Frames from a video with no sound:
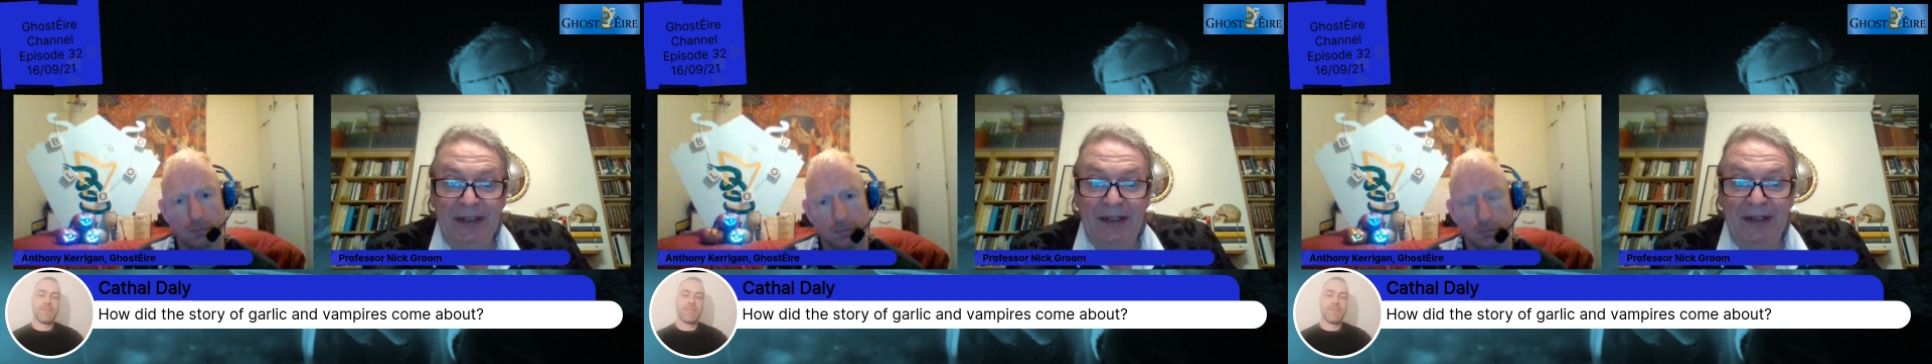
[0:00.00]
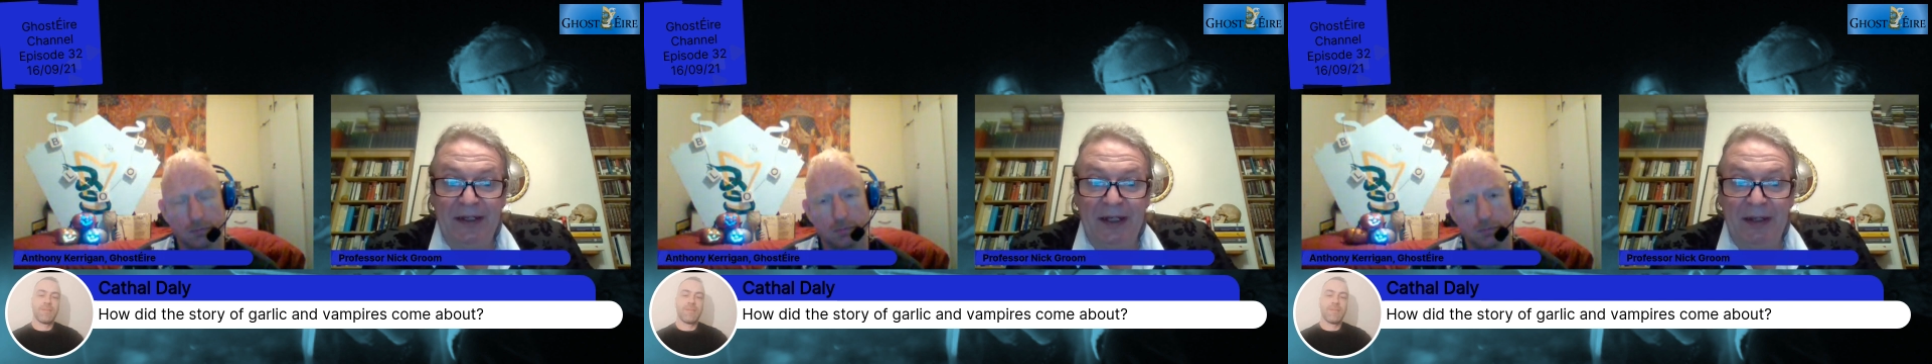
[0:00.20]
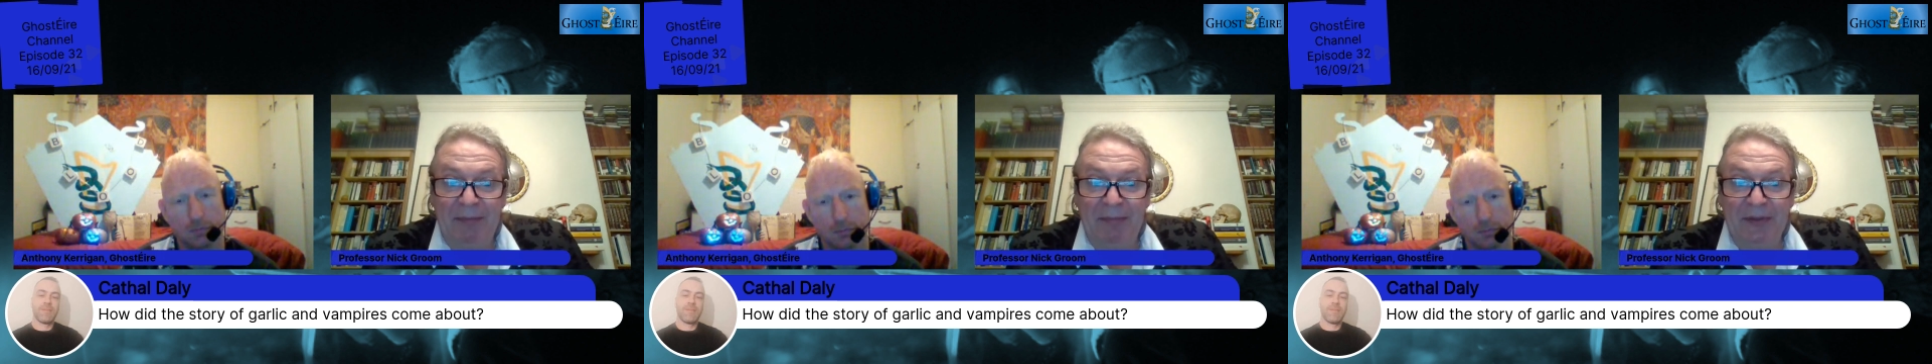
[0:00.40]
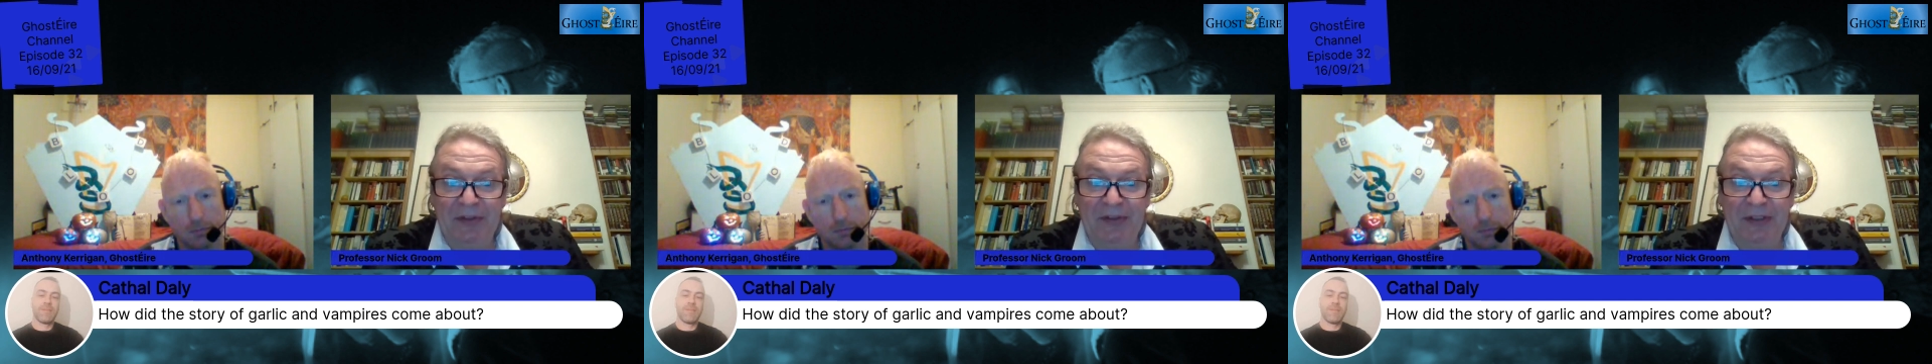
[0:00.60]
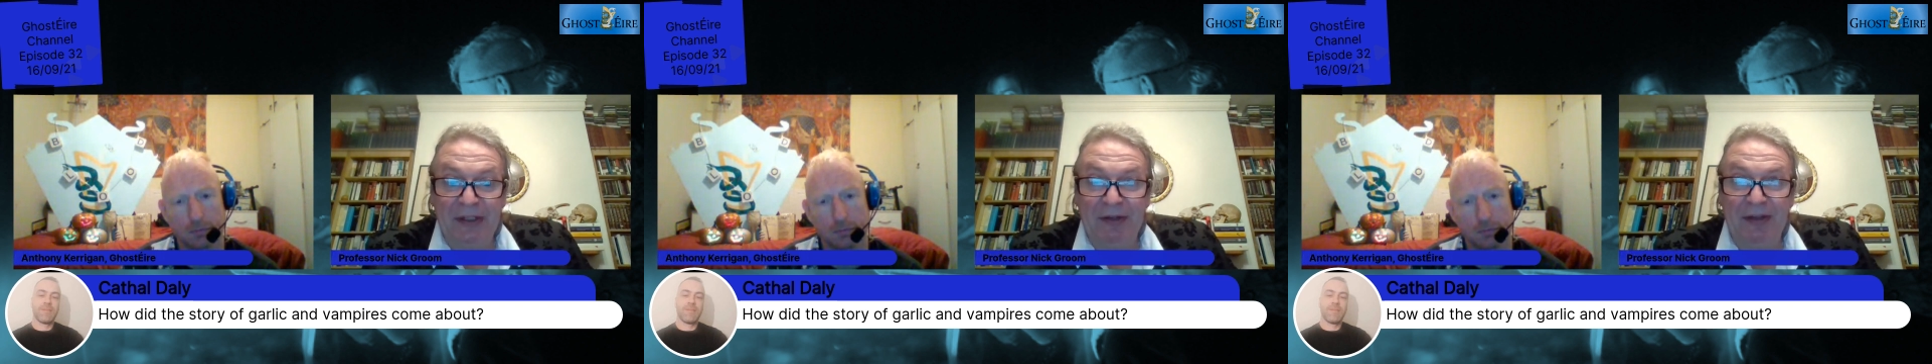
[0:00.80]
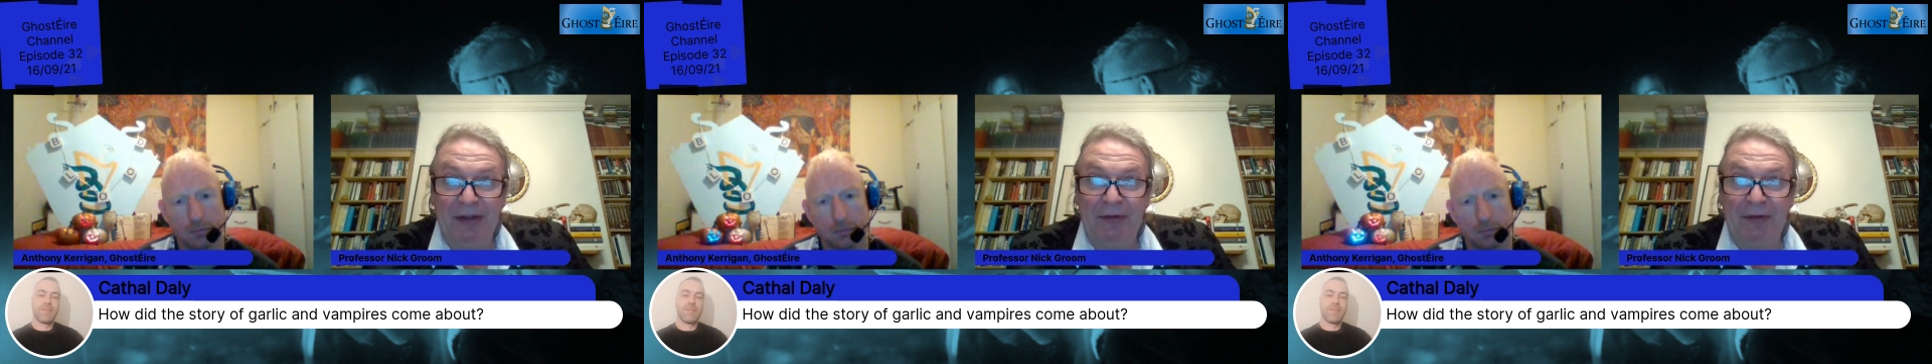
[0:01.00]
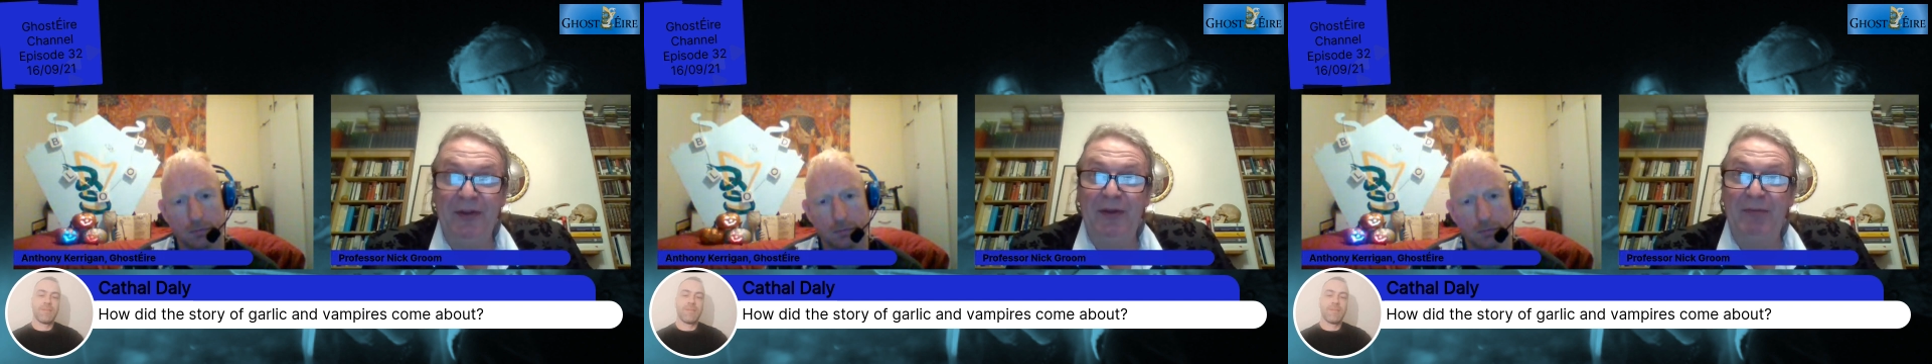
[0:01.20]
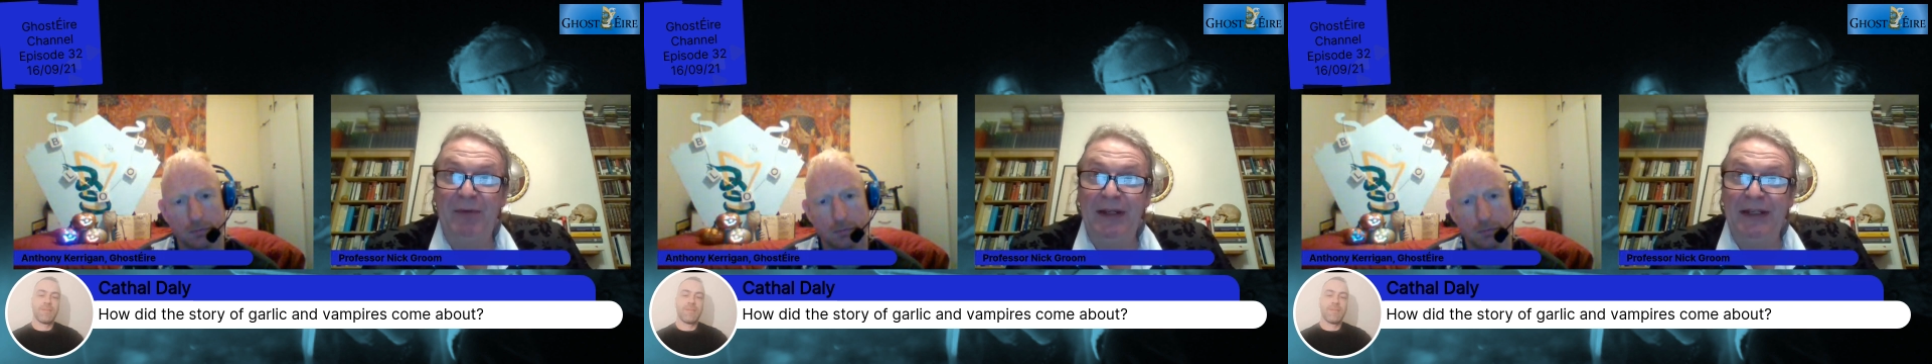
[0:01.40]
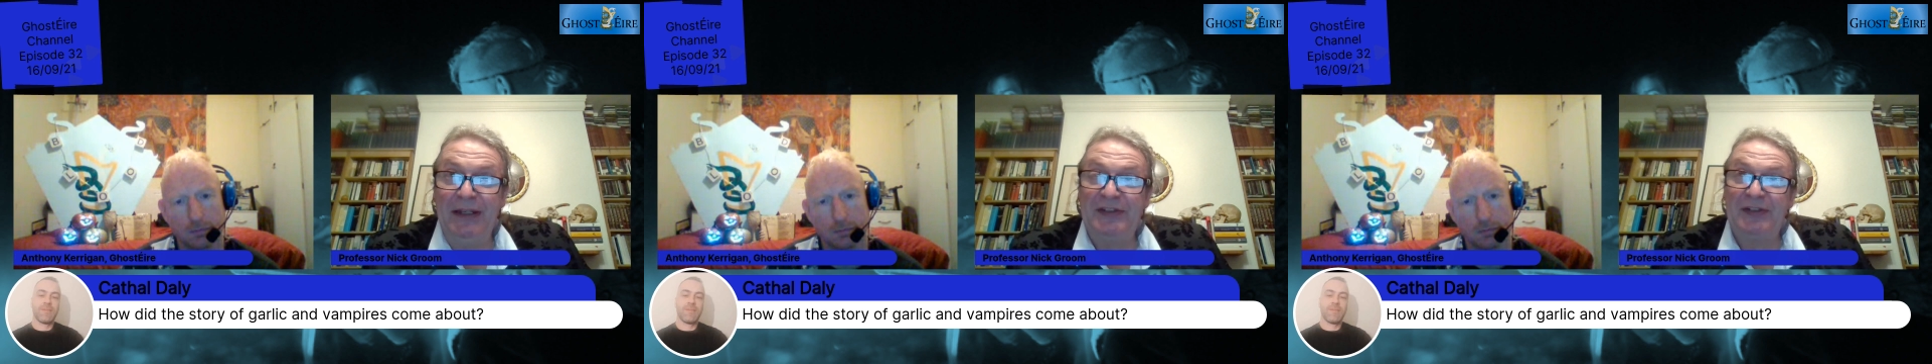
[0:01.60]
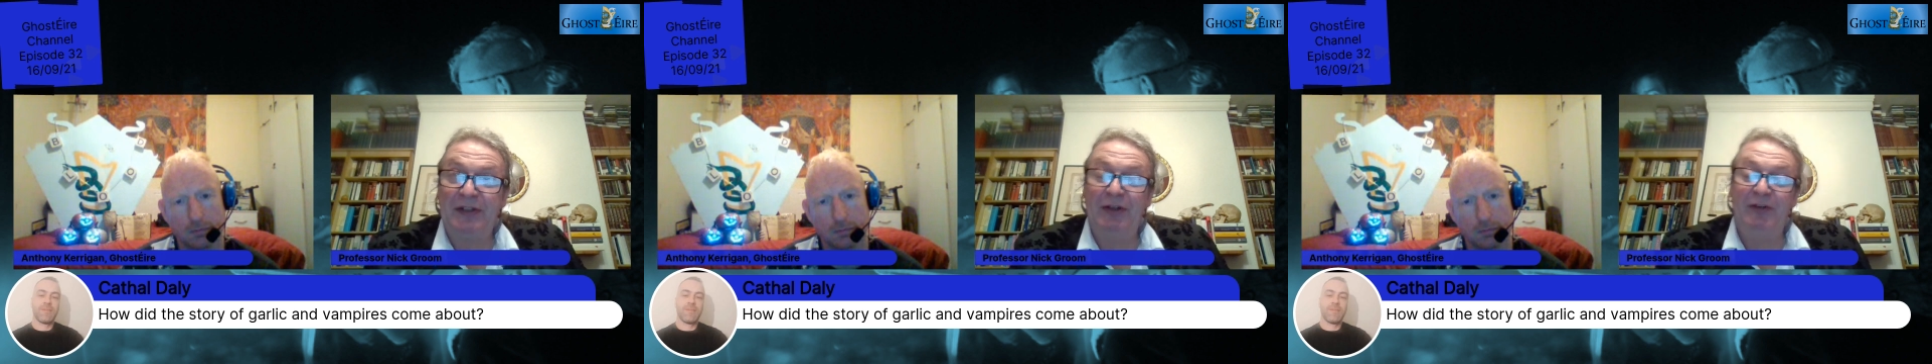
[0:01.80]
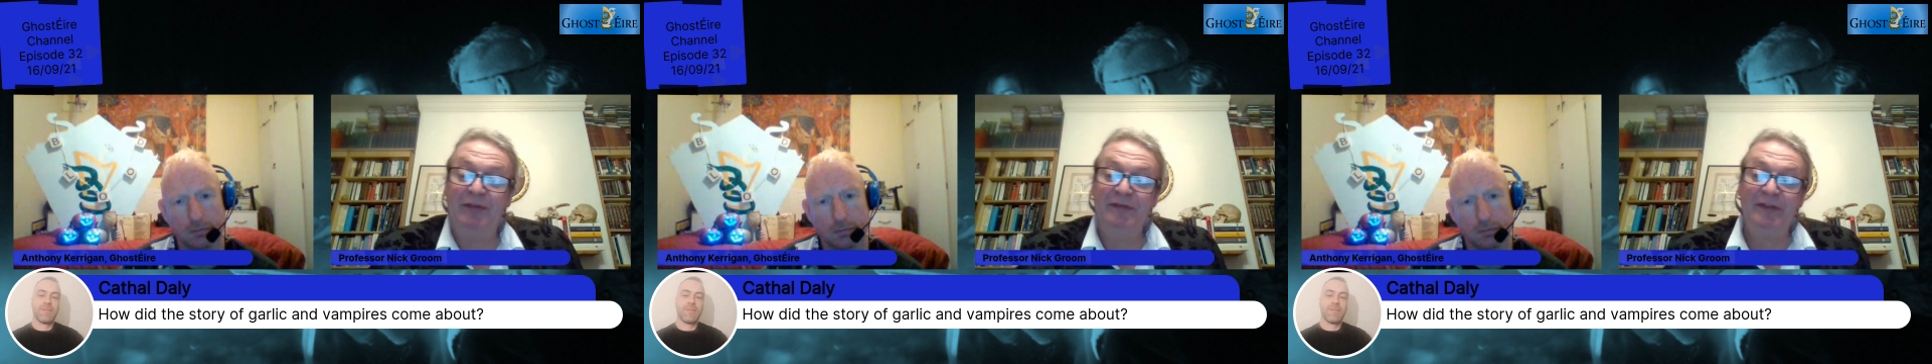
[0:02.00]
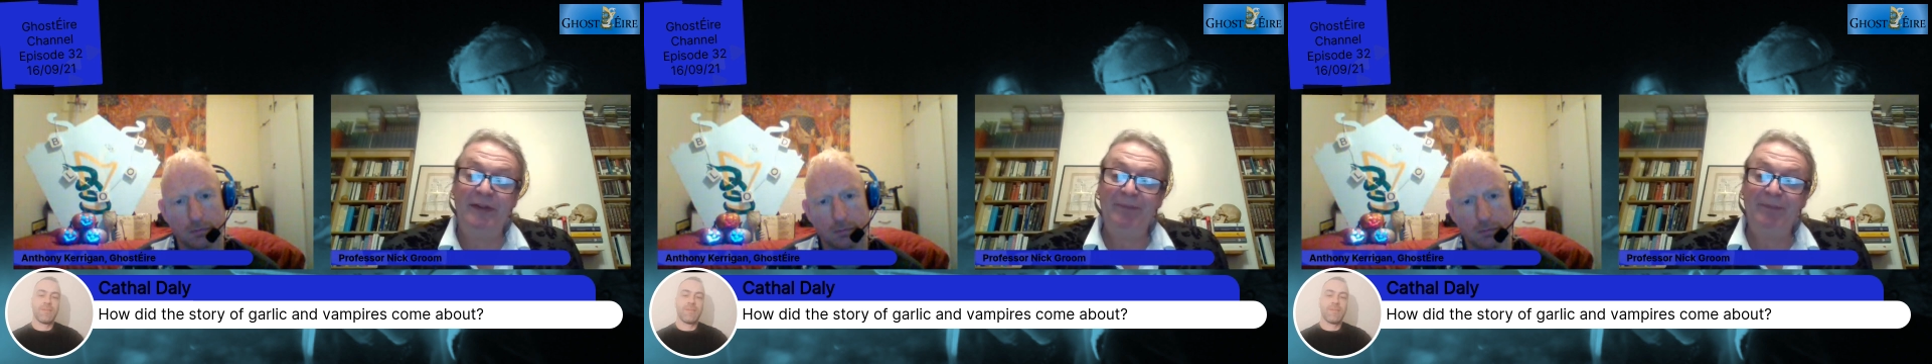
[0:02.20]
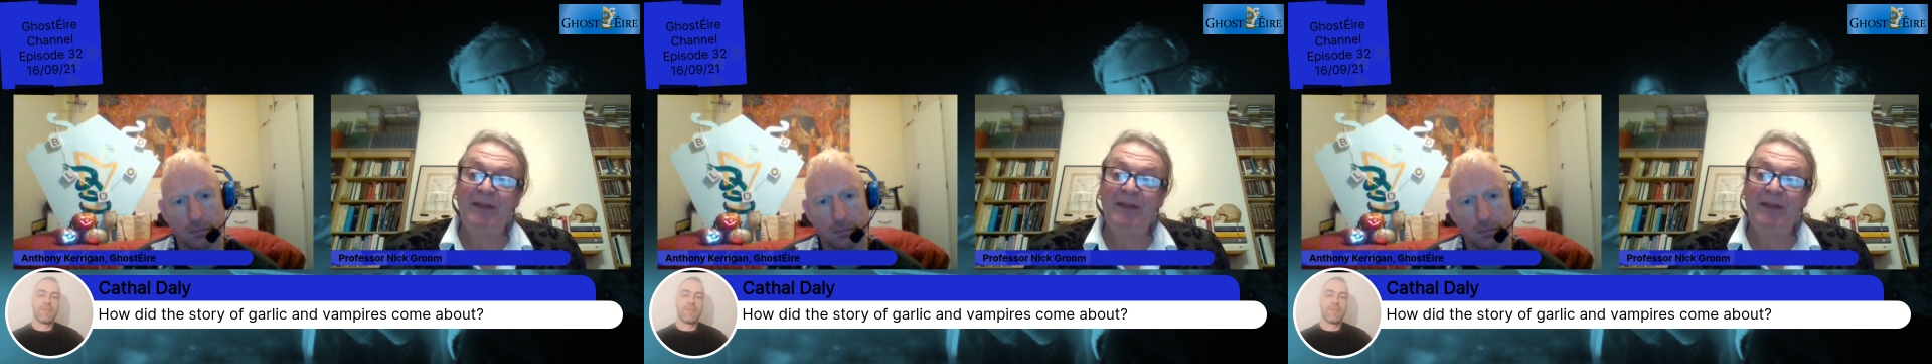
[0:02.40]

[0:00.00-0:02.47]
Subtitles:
but you know, there are other ways of